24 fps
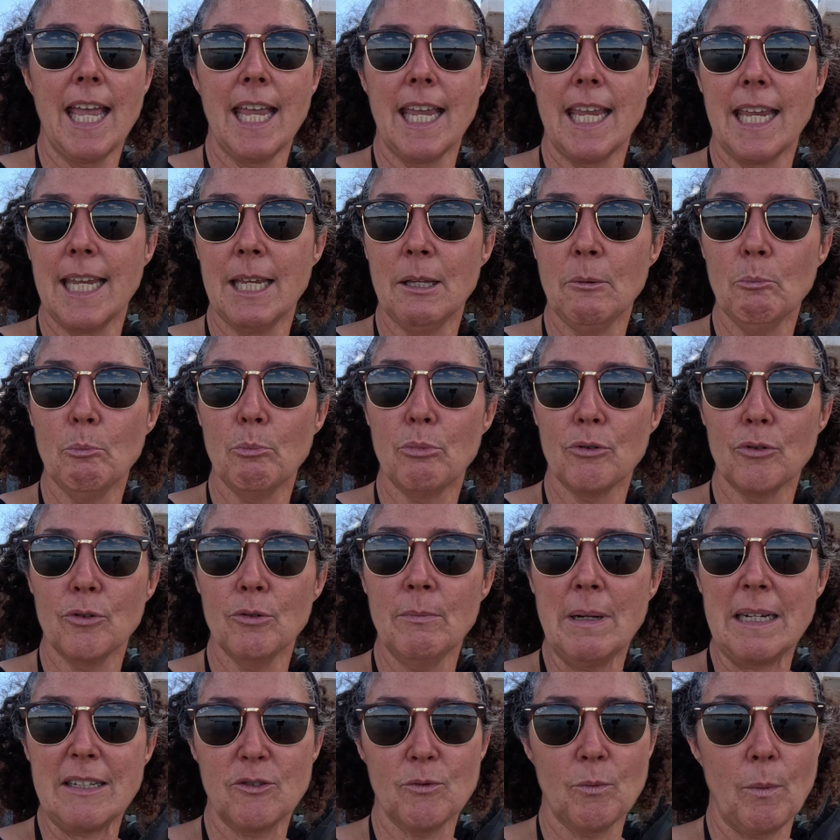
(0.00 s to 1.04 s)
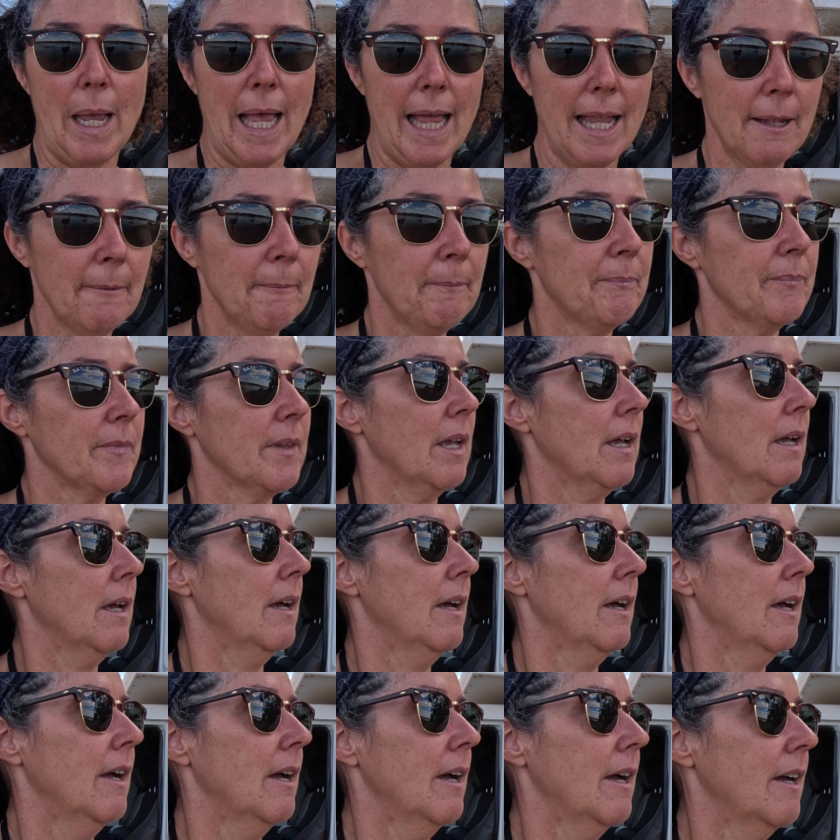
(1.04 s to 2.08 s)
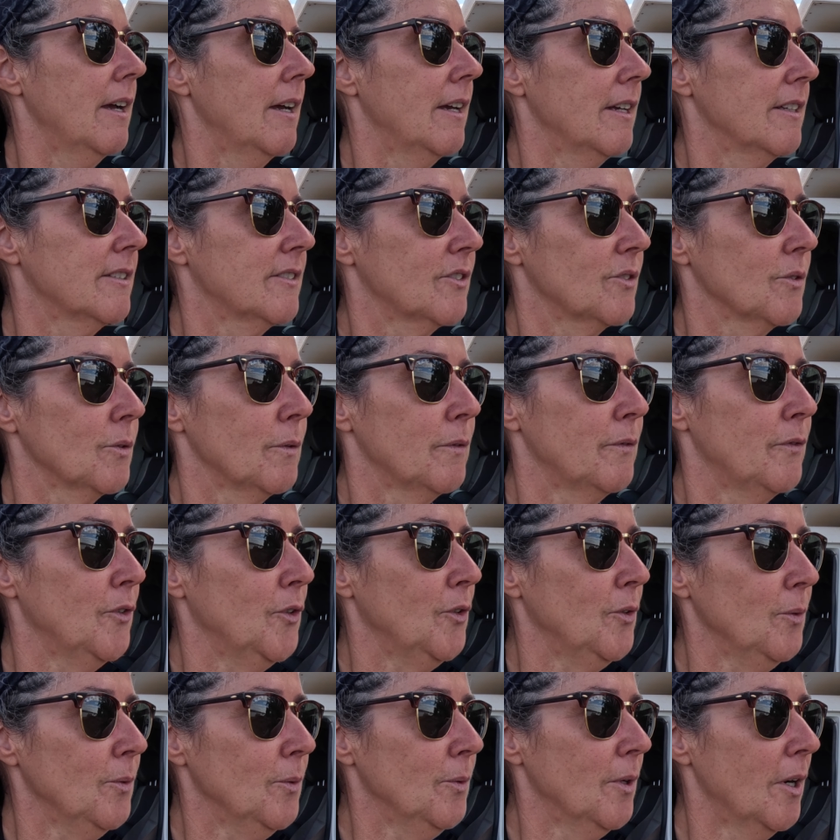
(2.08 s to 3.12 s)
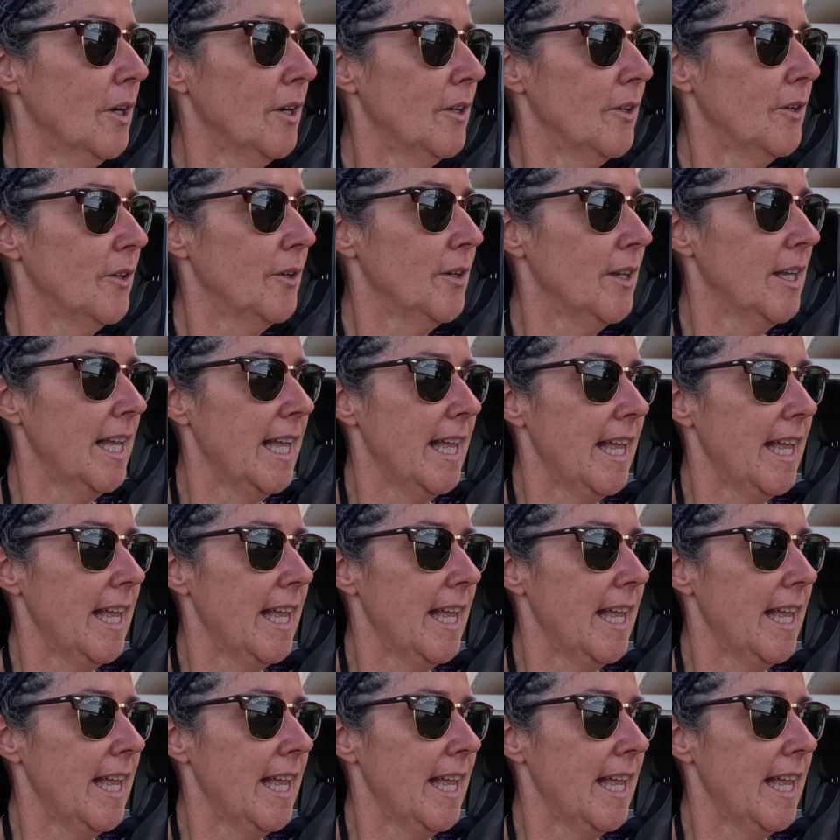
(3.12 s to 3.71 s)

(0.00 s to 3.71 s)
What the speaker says: in Broome as well. So a few